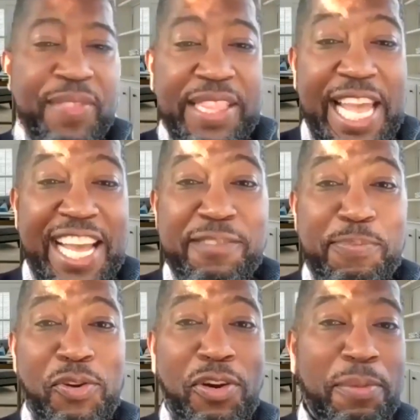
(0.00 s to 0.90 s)
Last
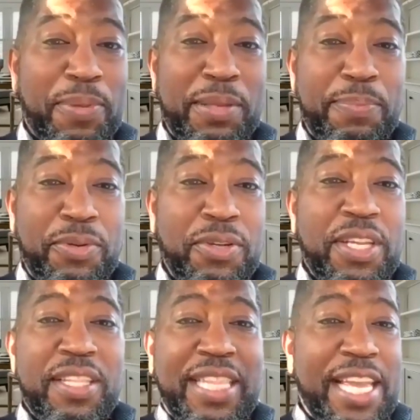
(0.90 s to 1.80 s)
poem, people.
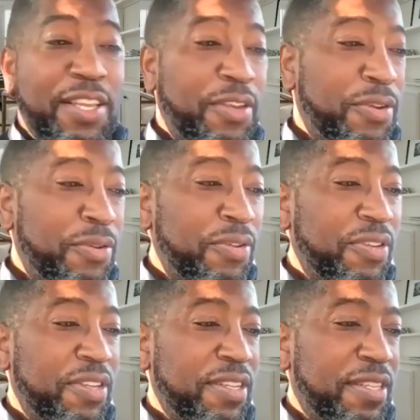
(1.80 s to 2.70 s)
Thank you.
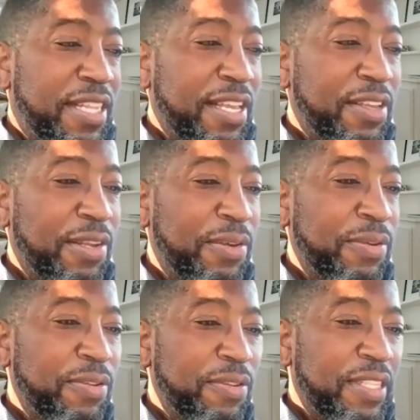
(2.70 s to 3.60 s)
Thank you.
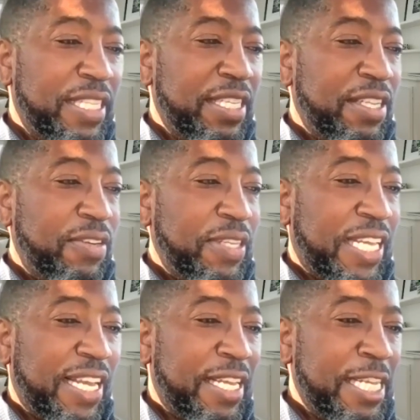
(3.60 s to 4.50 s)

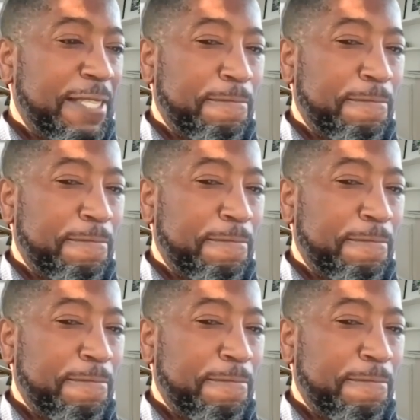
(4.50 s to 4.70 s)
Okay.